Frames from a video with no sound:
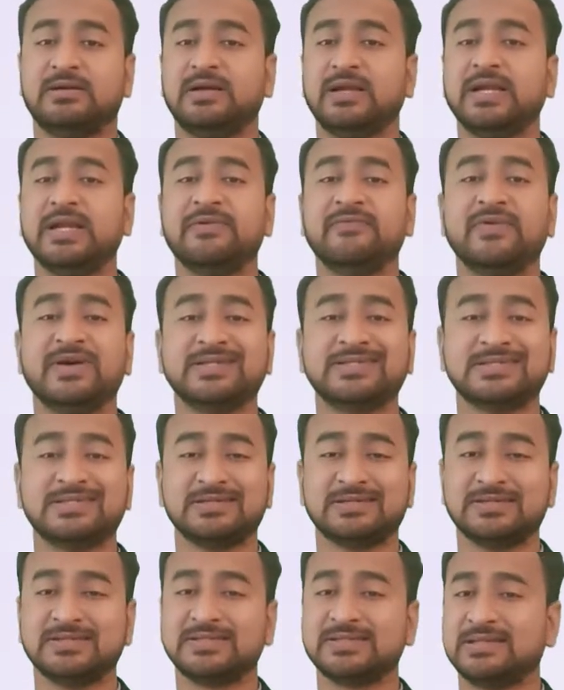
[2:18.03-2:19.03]

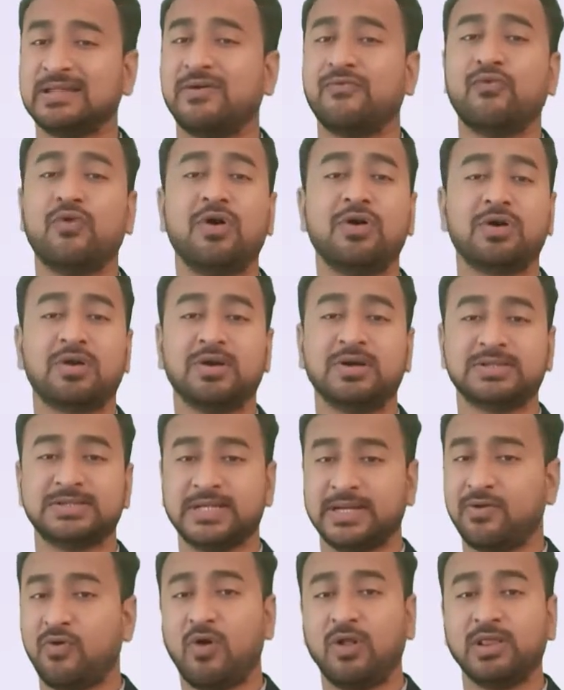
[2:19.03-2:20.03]
investors, the workers
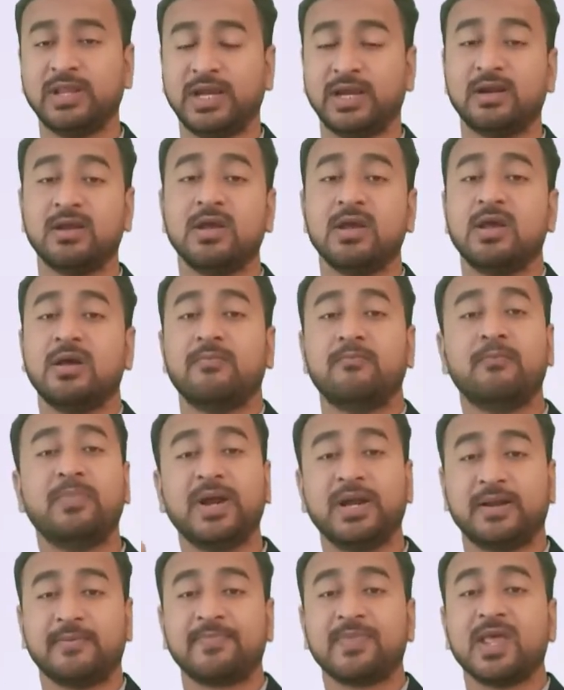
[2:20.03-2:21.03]
and all that?
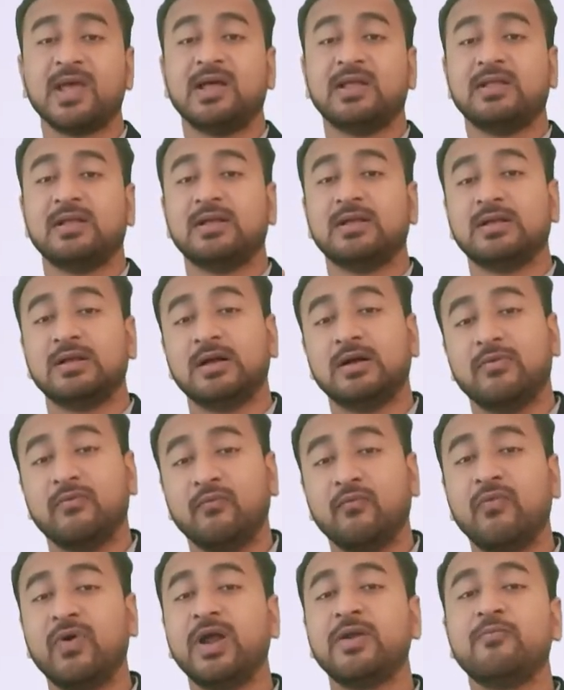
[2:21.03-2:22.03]
But
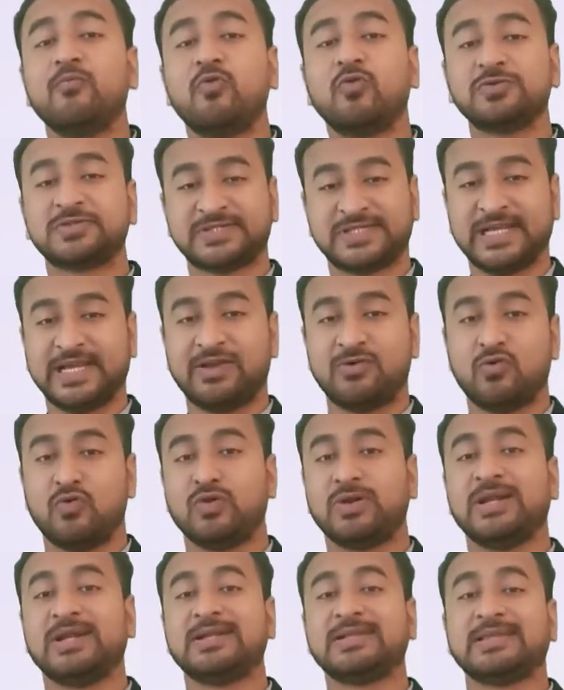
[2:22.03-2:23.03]
one more
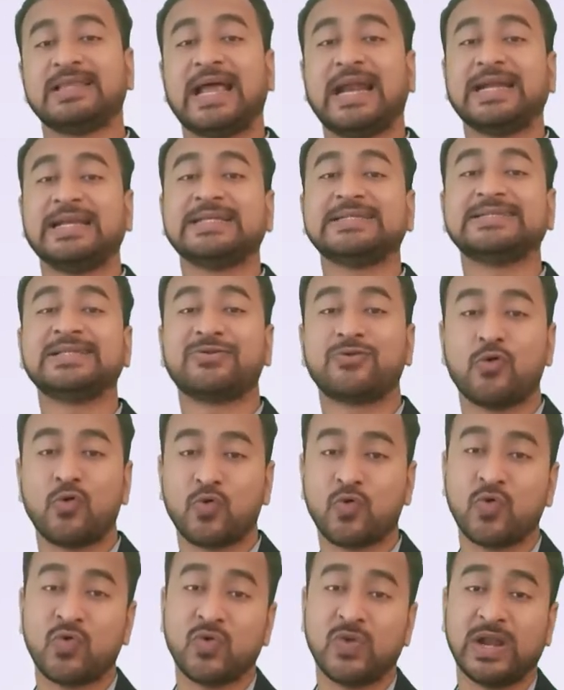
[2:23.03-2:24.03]
stakeholder, that is the
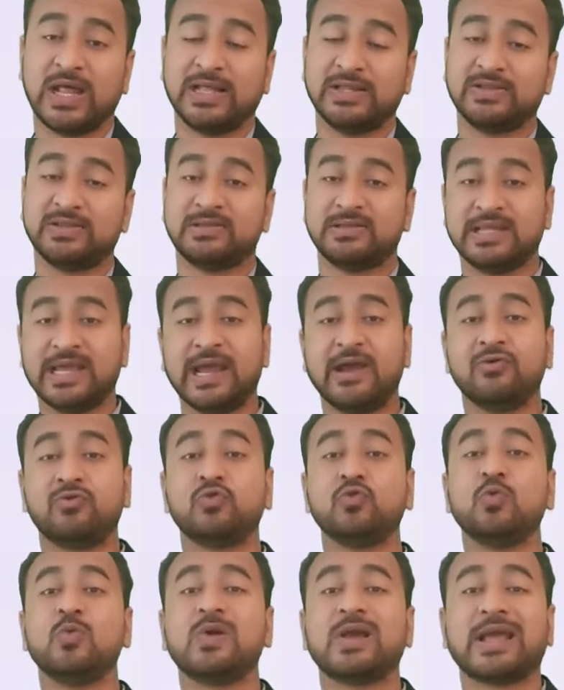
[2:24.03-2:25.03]
Coca-Cola. They have
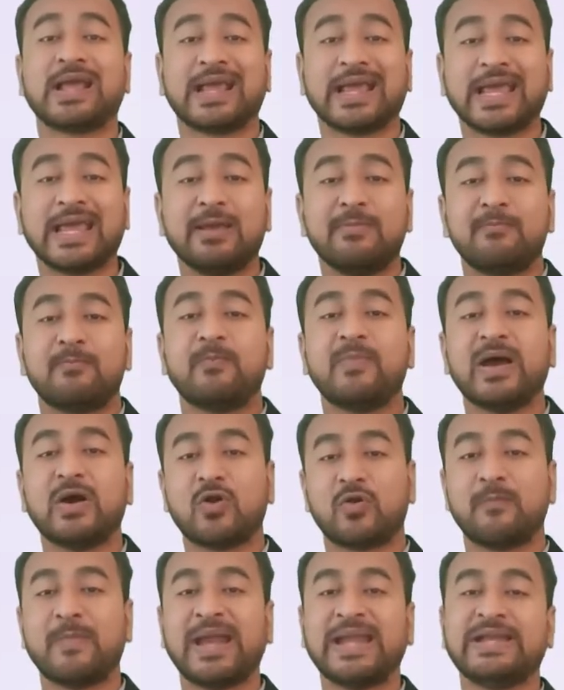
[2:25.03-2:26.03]
to keep
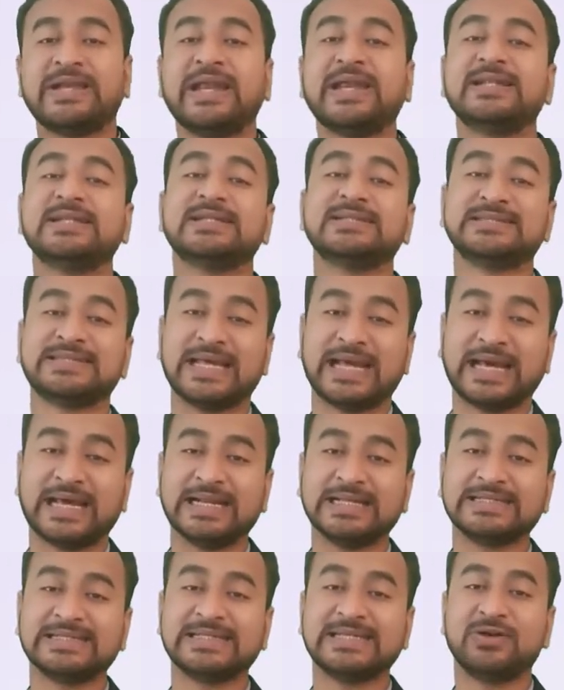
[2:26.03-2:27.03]
or maintain the
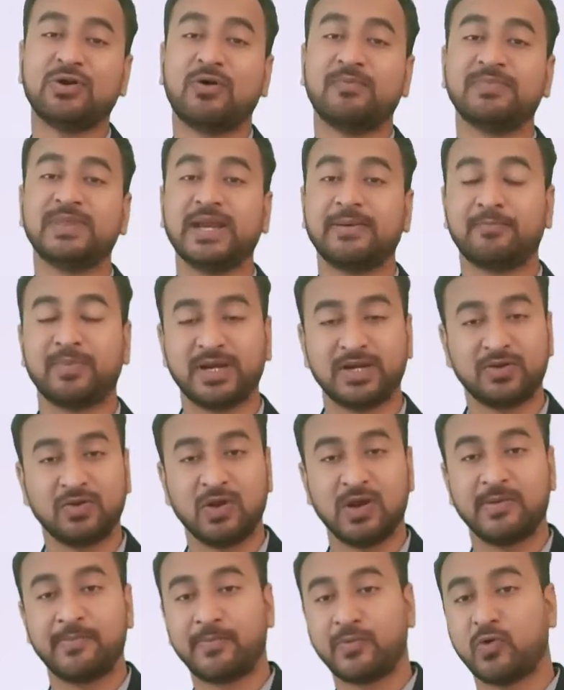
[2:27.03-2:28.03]
secrecy of that
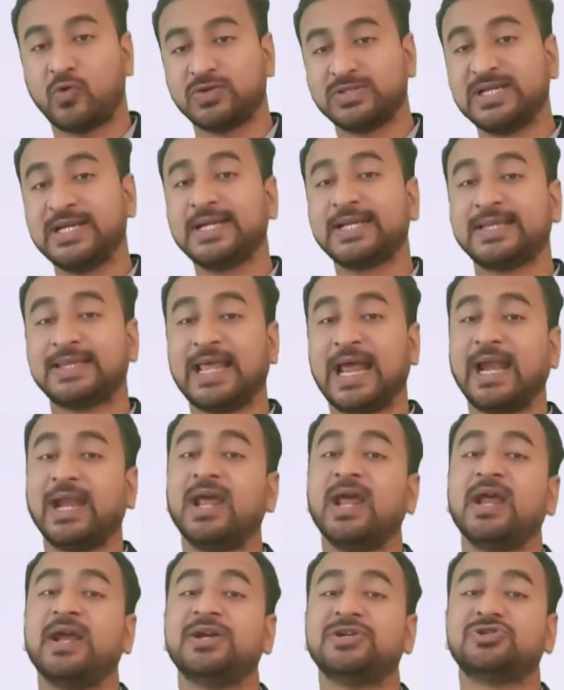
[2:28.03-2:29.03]
particular project,
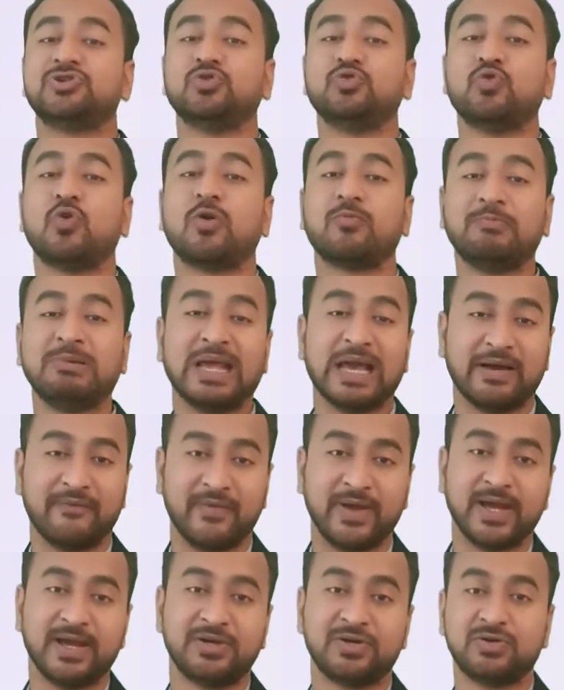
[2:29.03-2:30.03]
that should not be
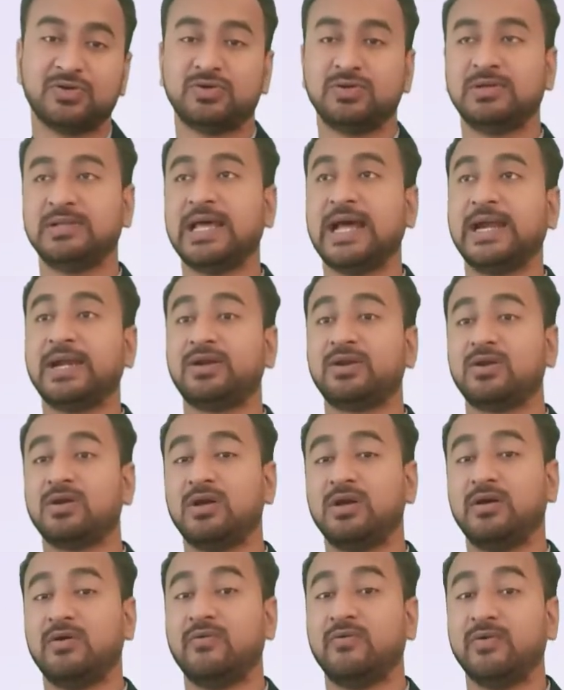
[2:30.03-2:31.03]
aware that
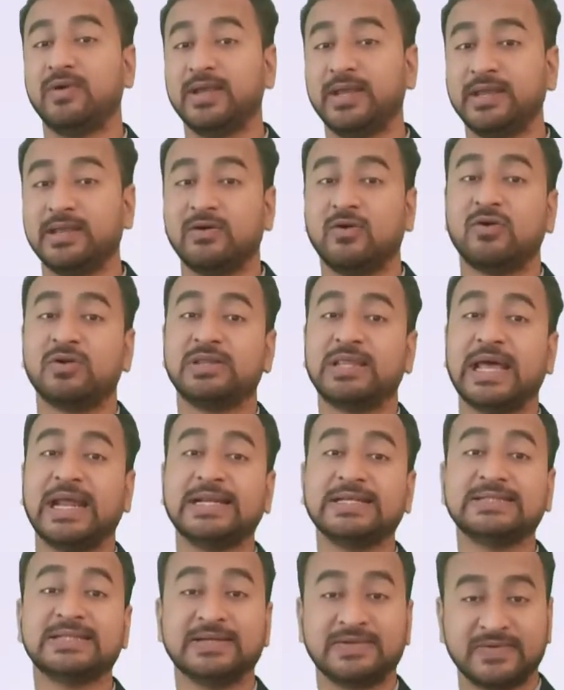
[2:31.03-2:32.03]
or there
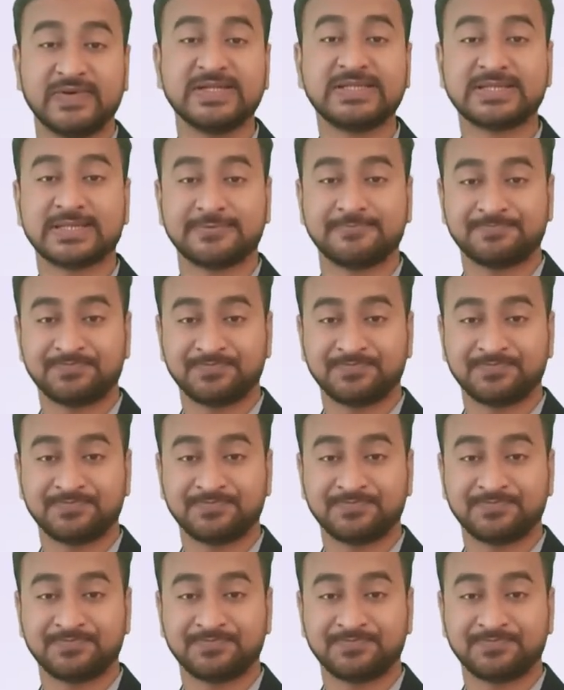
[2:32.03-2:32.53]
is a risk